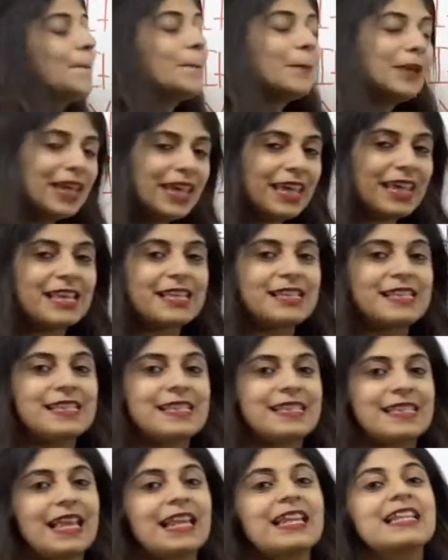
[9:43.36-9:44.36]

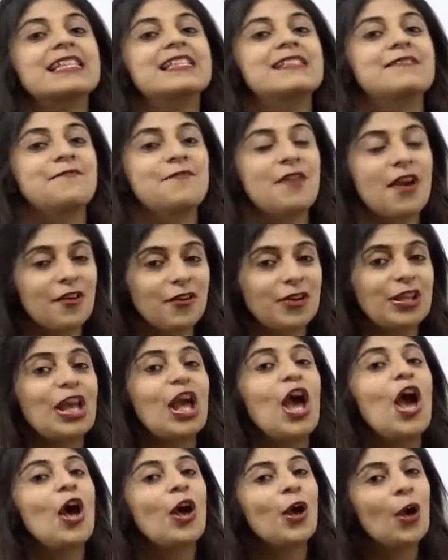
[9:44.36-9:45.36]
means that it's
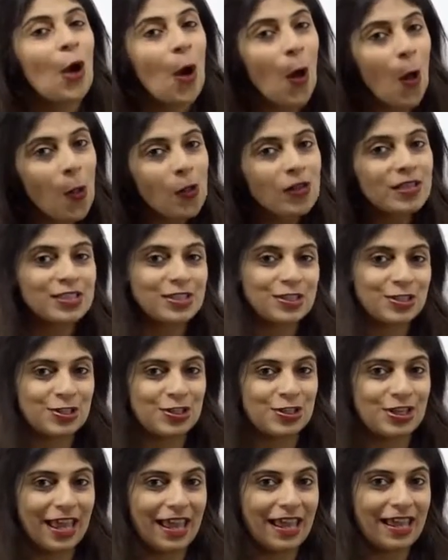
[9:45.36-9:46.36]
very cold
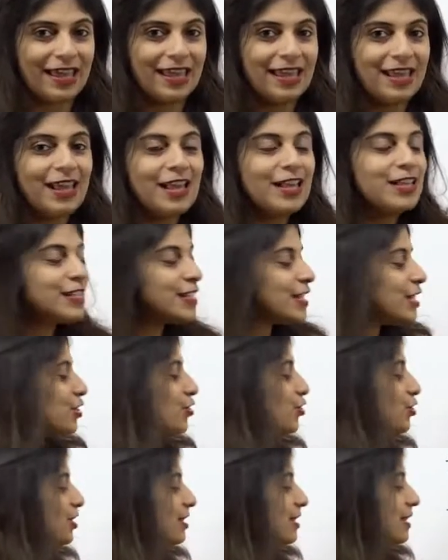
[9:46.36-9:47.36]
today. So
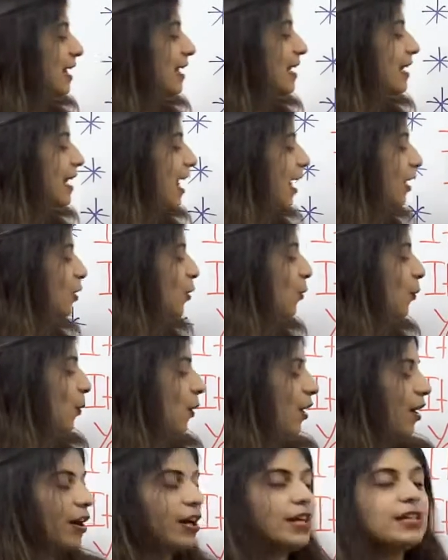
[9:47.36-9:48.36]
it's just another
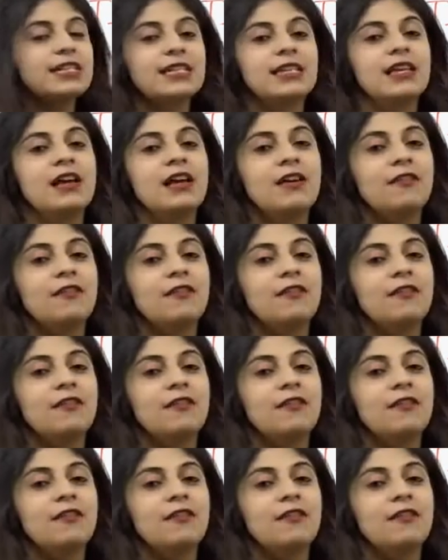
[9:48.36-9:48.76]
word.